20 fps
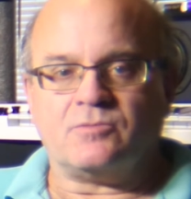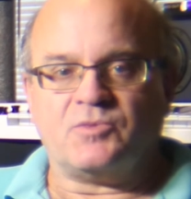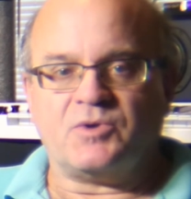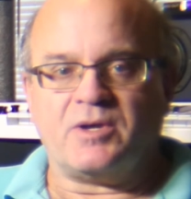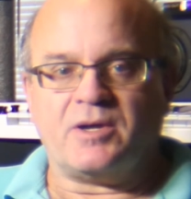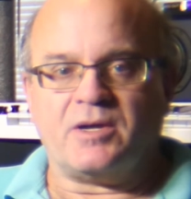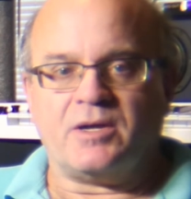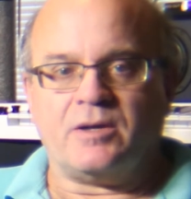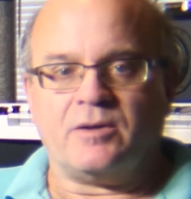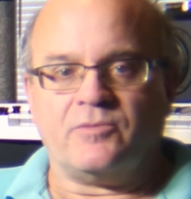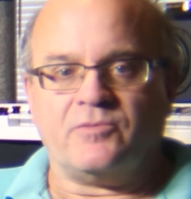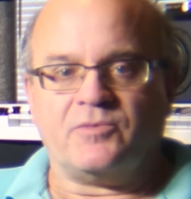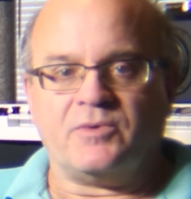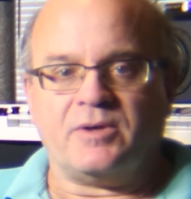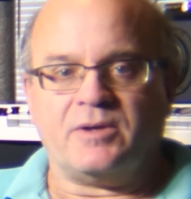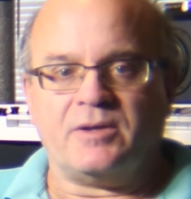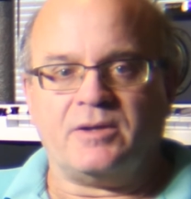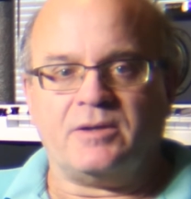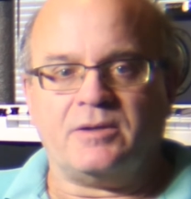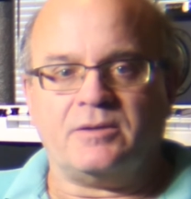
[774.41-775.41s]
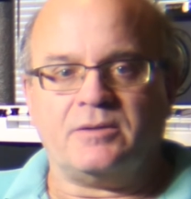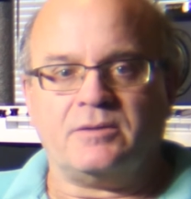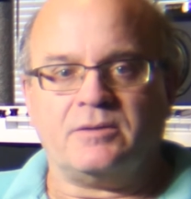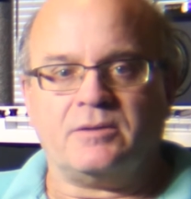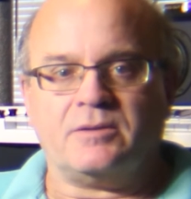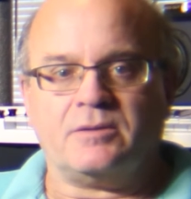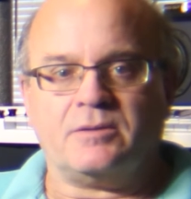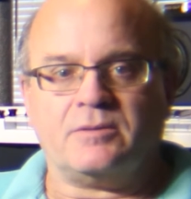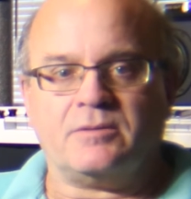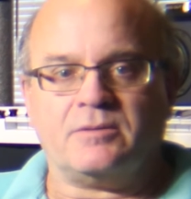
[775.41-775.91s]
We have an
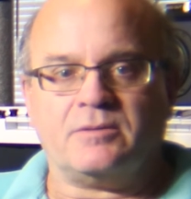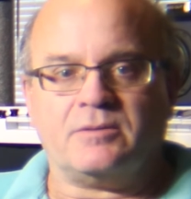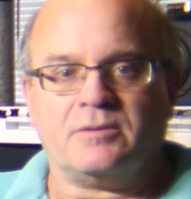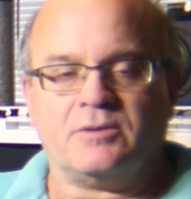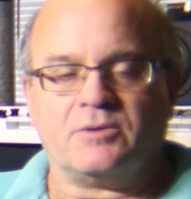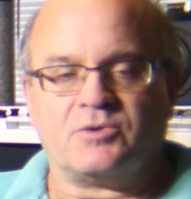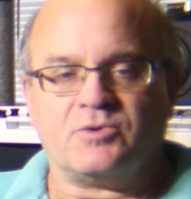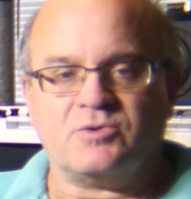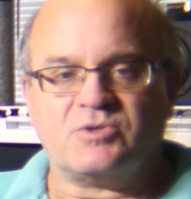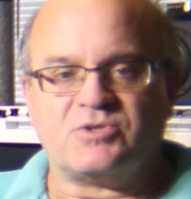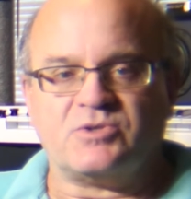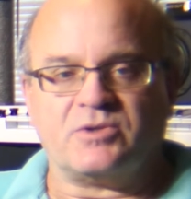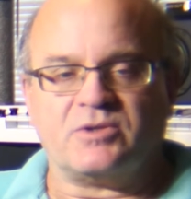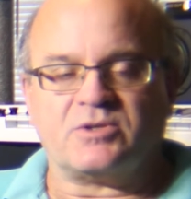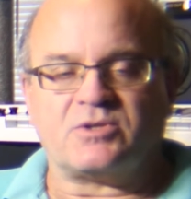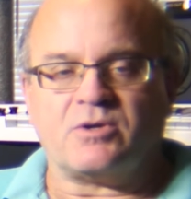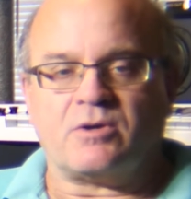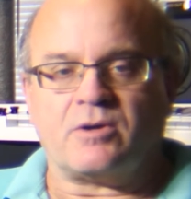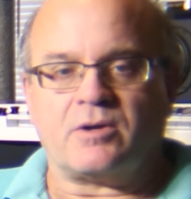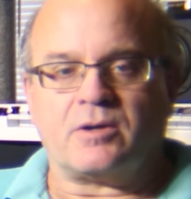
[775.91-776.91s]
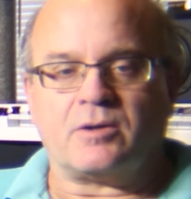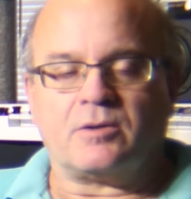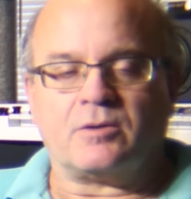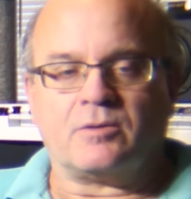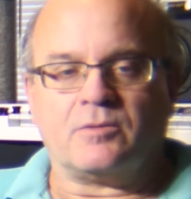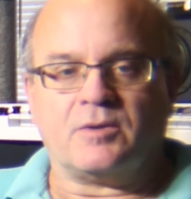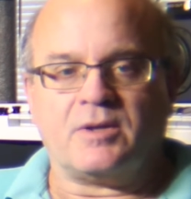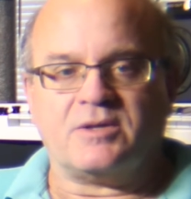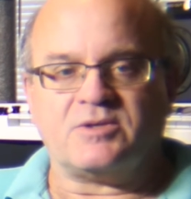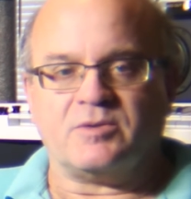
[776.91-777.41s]
acoustic guitar
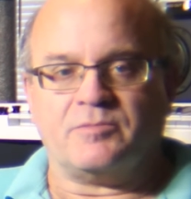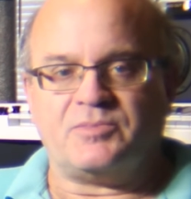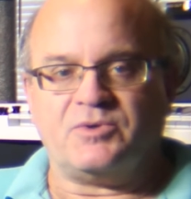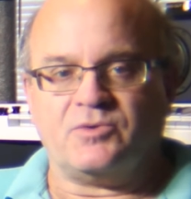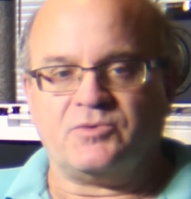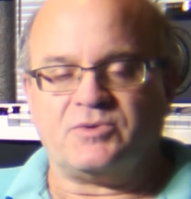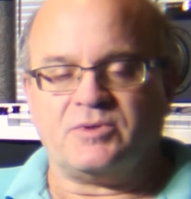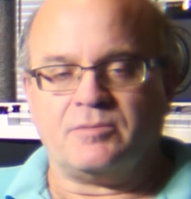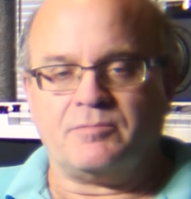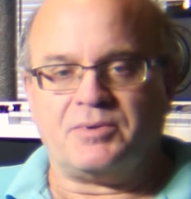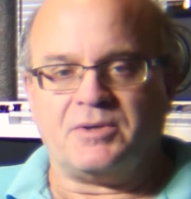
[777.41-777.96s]
that has a built-in